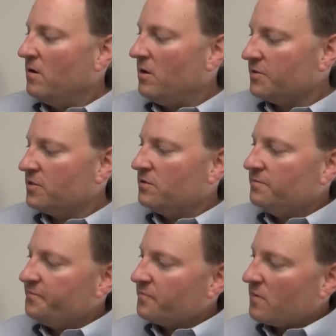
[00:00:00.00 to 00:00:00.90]

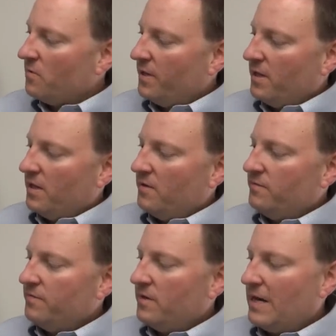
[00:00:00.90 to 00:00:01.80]
Also, we
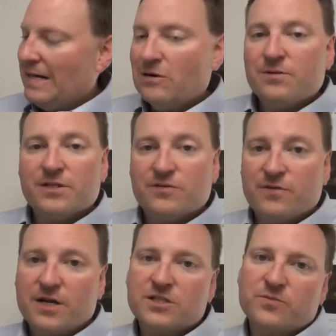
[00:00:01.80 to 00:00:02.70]
have I.O. that's
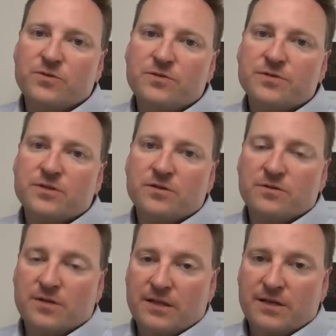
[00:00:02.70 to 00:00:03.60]
flexible.
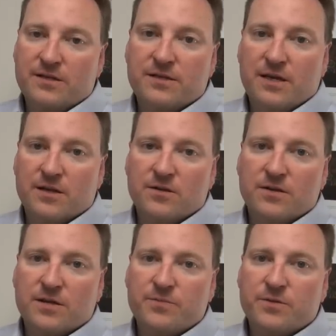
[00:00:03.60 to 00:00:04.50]
So like the
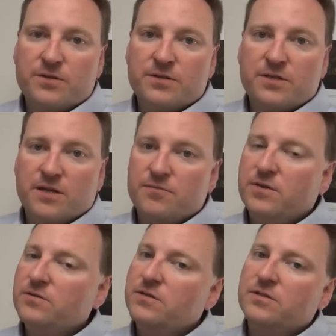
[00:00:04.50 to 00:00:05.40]
analog inputs can be
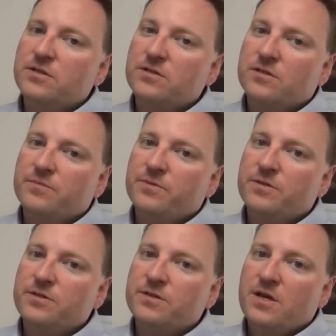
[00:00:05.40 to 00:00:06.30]
used as digital
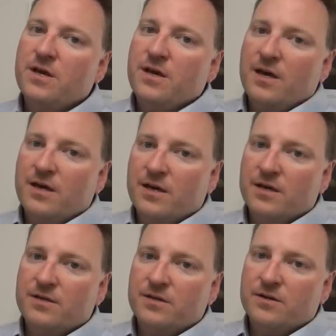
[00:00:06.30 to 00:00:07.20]
inputs
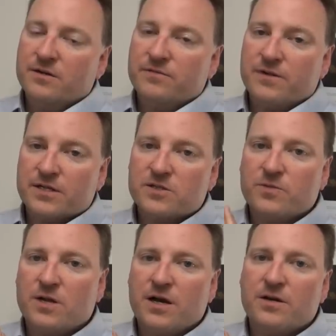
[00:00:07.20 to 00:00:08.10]
and in our
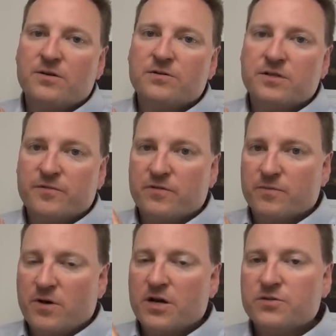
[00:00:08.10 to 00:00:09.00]
flexible I.O. some of our
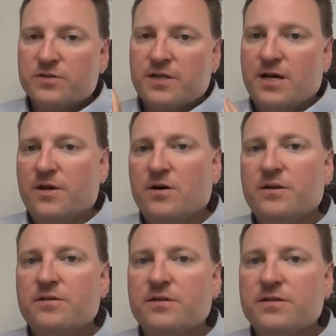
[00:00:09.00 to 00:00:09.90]
modules that add
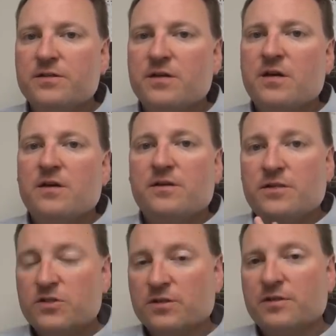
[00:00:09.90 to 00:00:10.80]
on to this
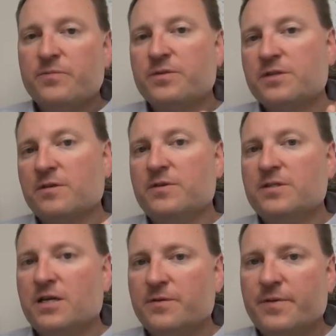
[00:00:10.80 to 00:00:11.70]
digital inputs can be
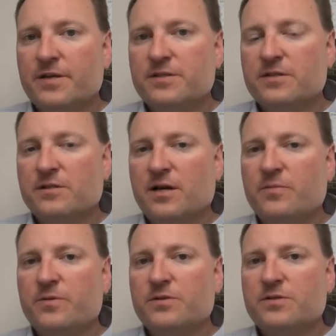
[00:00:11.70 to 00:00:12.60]
set up as digital
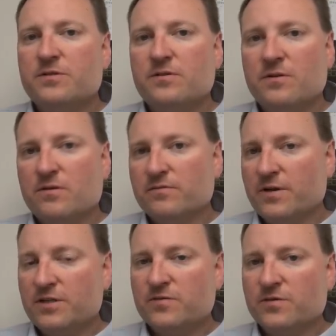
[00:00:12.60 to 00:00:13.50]
outputs or
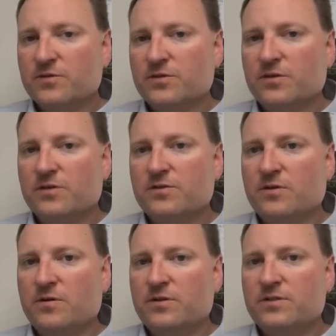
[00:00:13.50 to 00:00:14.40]
vice versa
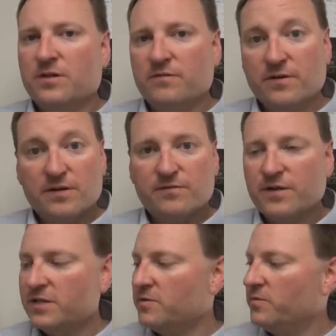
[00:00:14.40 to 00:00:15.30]
so it's a very
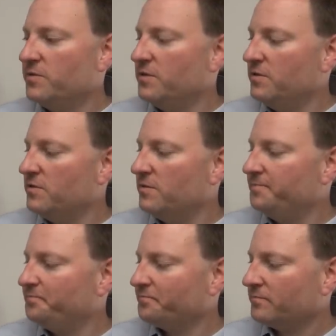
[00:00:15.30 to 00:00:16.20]
flexible system
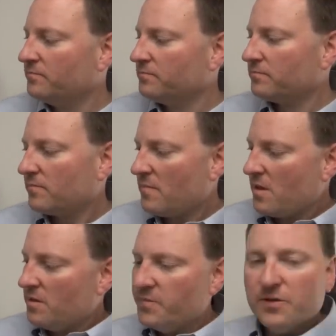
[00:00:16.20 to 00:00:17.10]

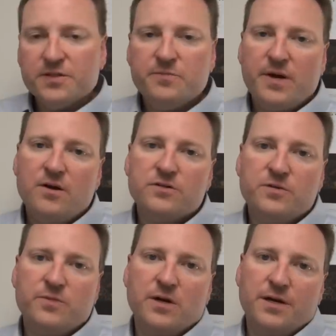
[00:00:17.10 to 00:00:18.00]
the built-in power
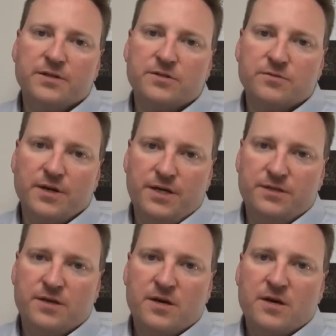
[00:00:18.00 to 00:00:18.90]
supply is great